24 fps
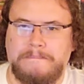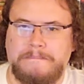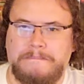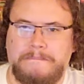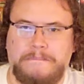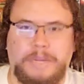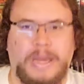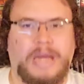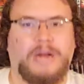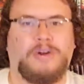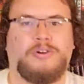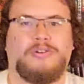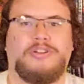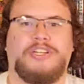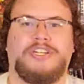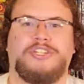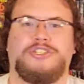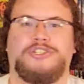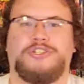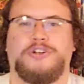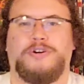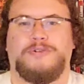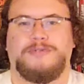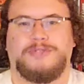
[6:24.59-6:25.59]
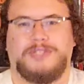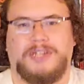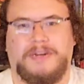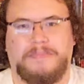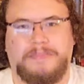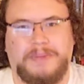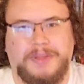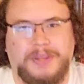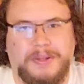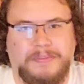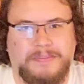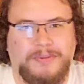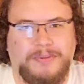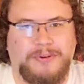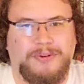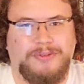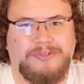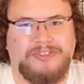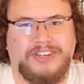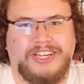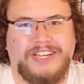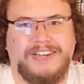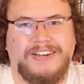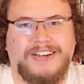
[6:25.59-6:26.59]
barely shows up in the
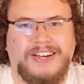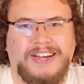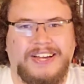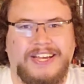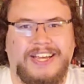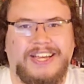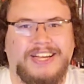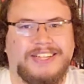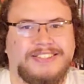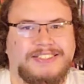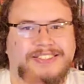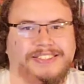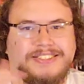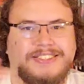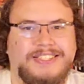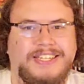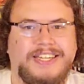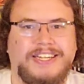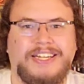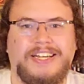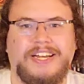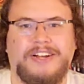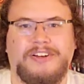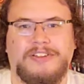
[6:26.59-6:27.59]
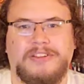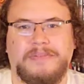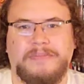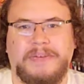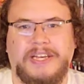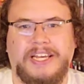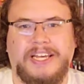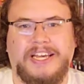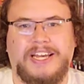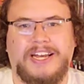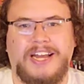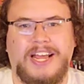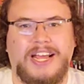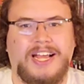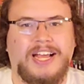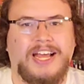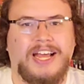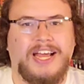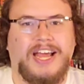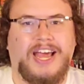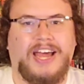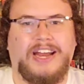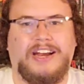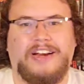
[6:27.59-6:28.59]
movie. He has a scene near the beginning
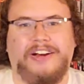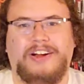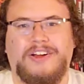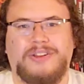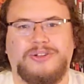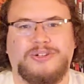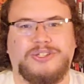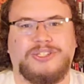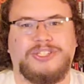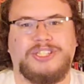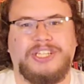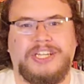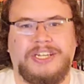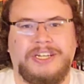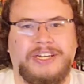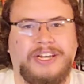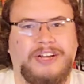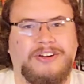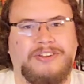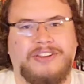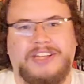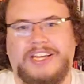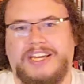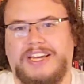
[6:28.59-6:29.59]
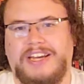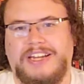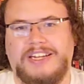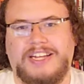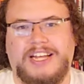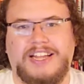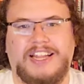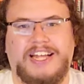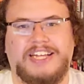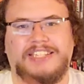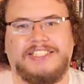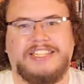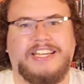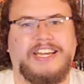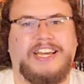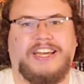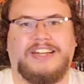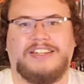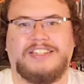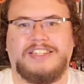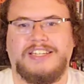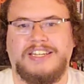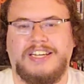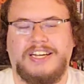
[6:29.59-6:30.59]
and another scene near the end, and that's
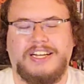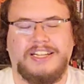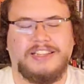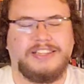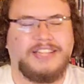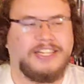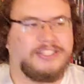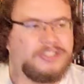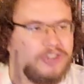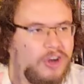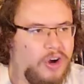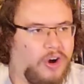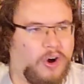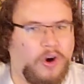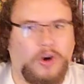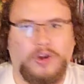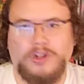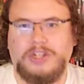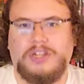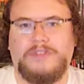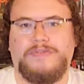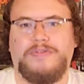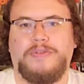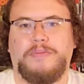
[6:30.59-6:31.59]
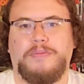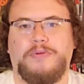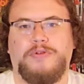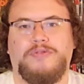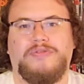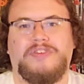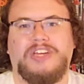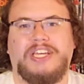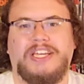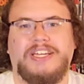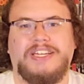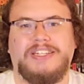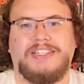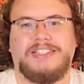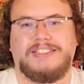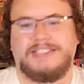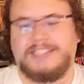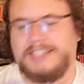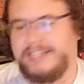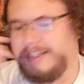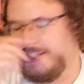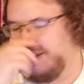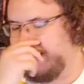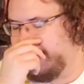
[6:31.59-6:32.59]
it. That's all of the movie he
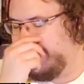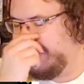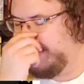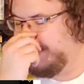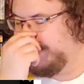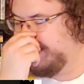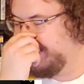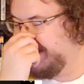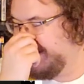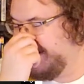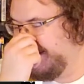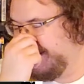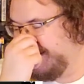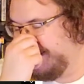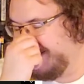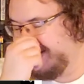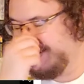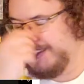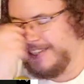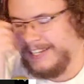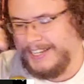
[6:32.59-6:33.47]
is in. And it's like,